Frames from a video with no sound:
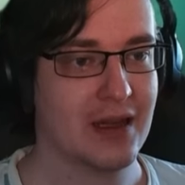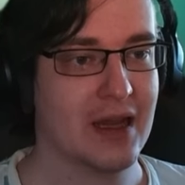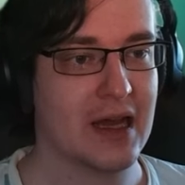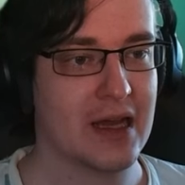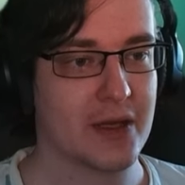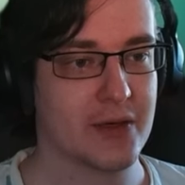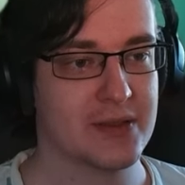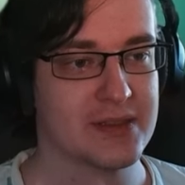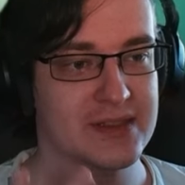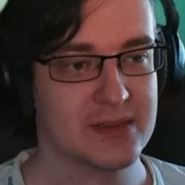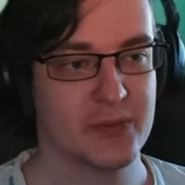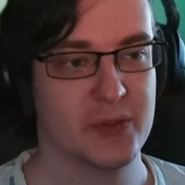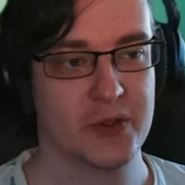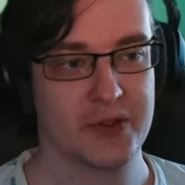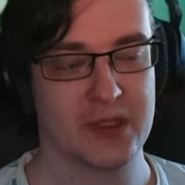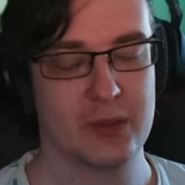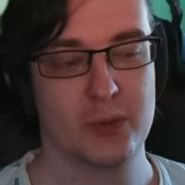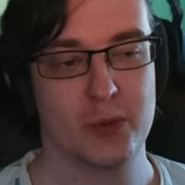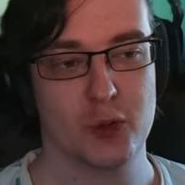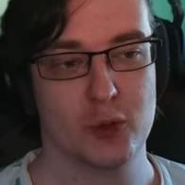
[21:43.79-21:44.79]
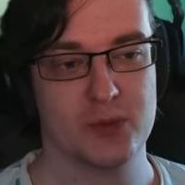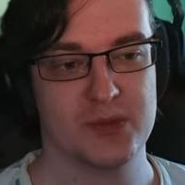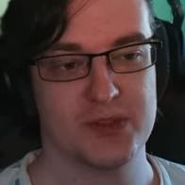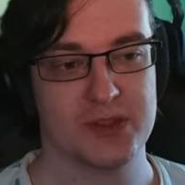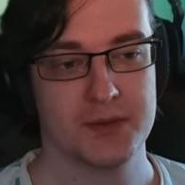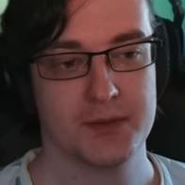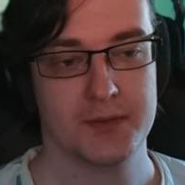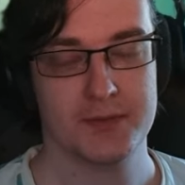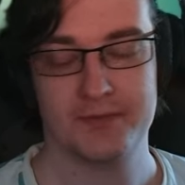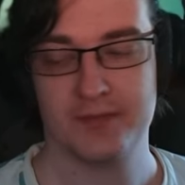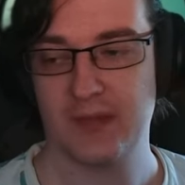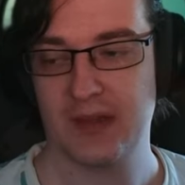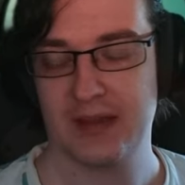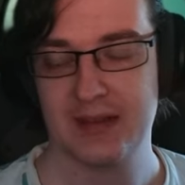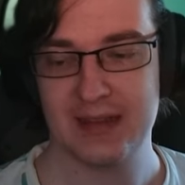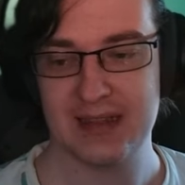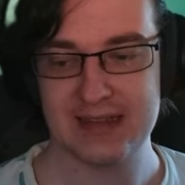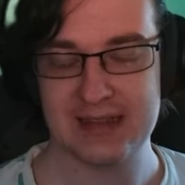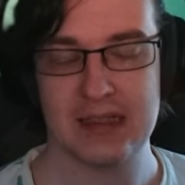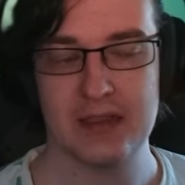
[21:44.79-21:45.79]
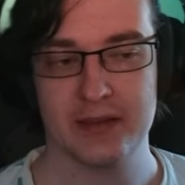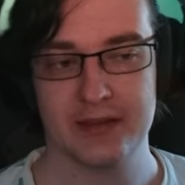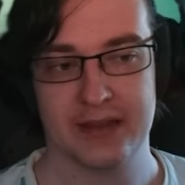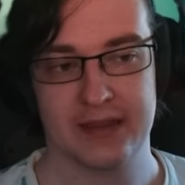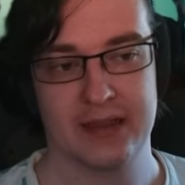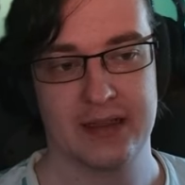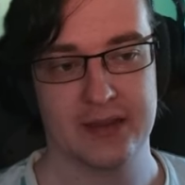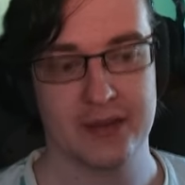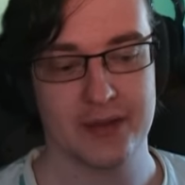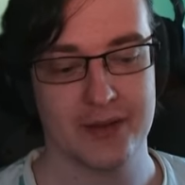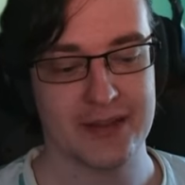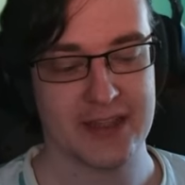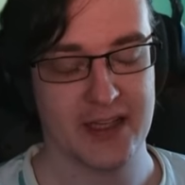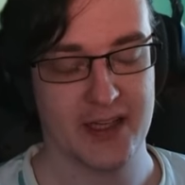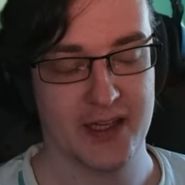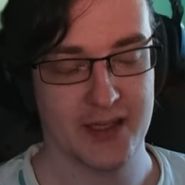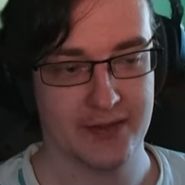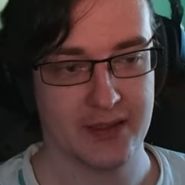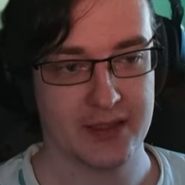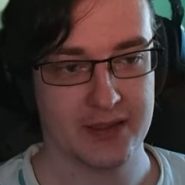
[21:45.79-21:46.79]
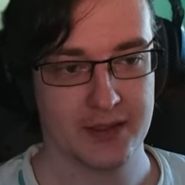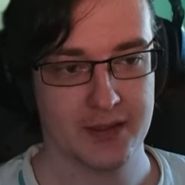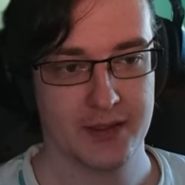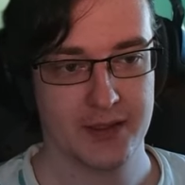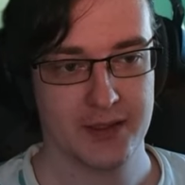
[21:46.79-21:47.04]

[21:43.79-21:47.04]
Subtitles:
our Symbiotic Blooms. That's another healing over time effect.